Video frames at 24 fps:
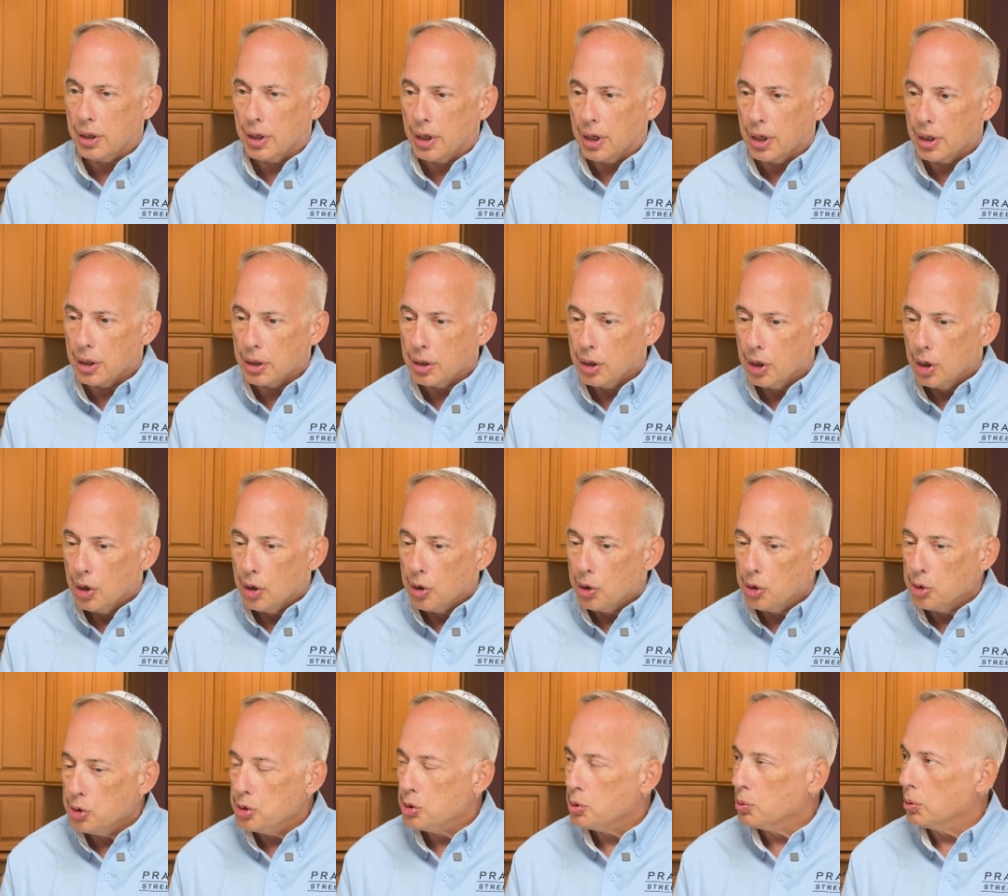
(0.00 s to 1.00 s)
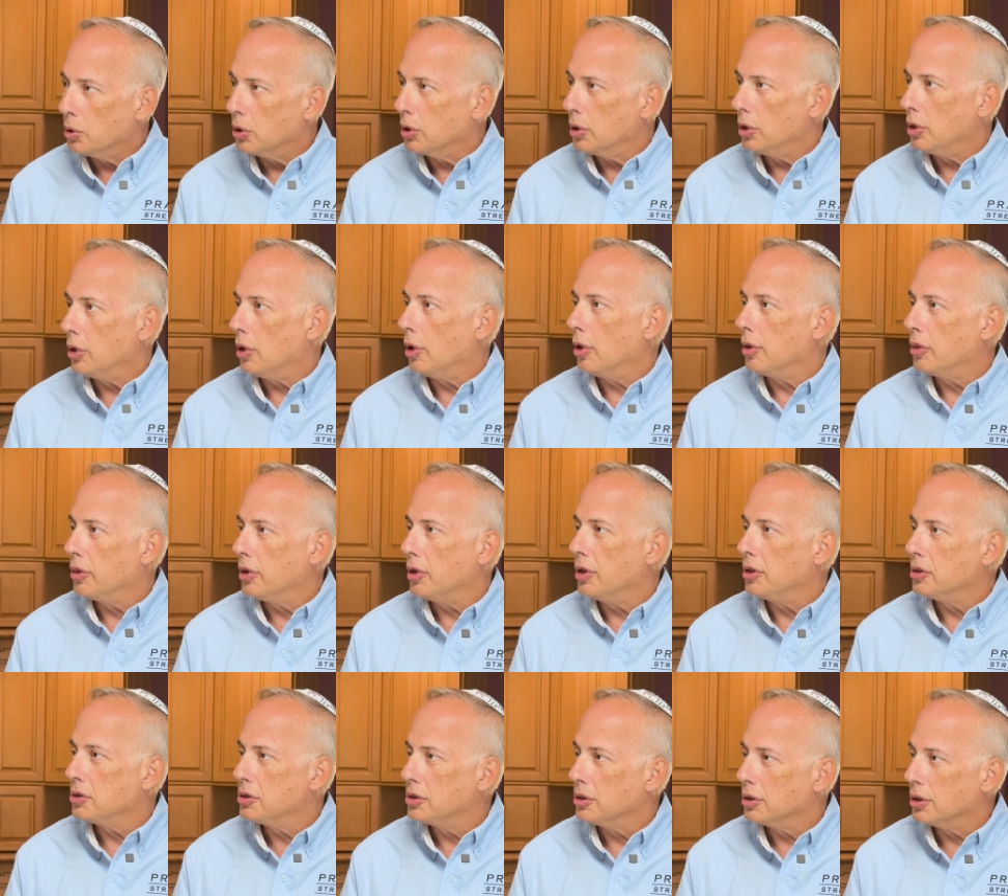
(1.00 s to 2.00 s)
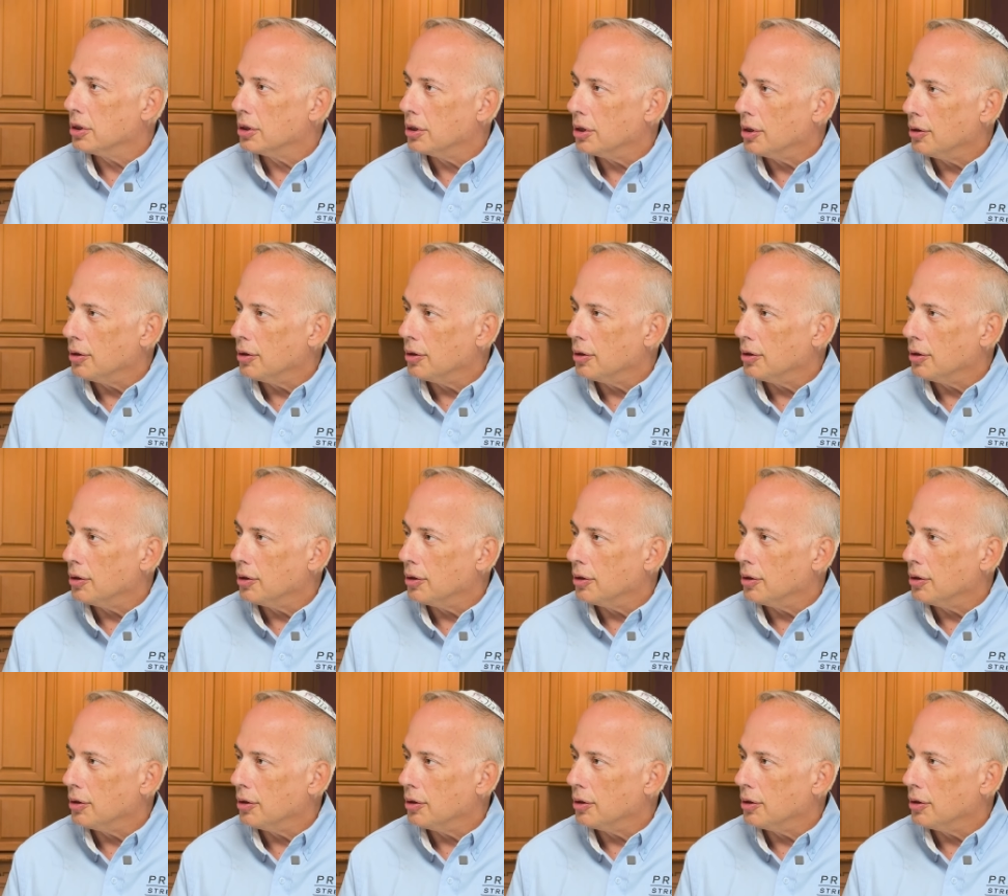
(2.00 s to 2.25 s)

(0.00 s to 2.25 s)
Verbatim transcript: like who's really authentic